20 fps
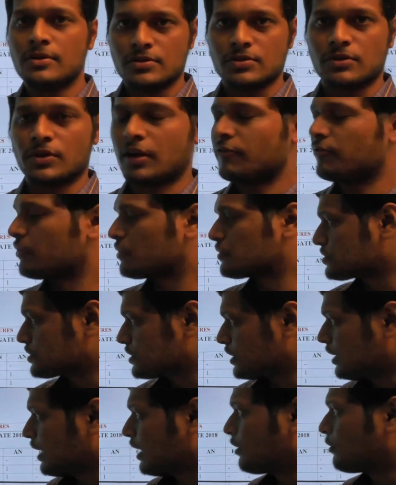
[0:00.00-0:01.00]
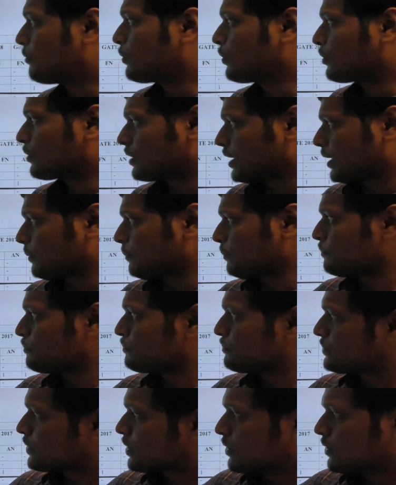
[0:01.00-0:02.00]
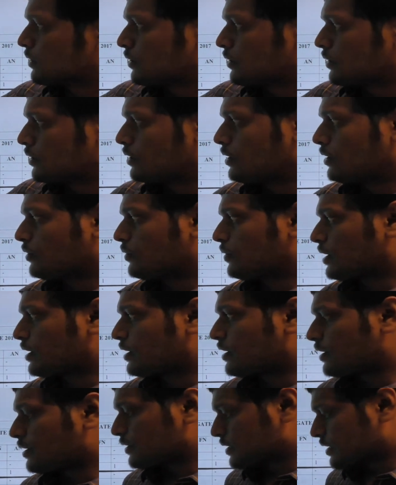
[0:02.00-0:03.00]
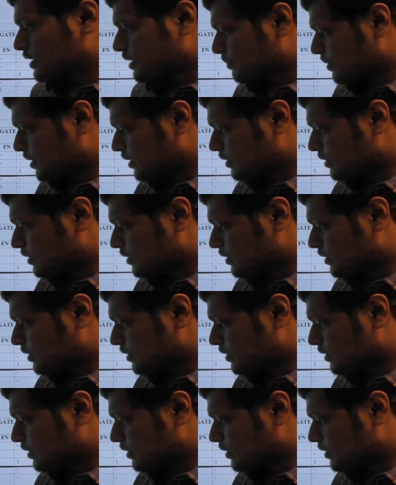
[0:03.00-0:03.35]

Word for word: so if you still have more time uh, you can read the remaining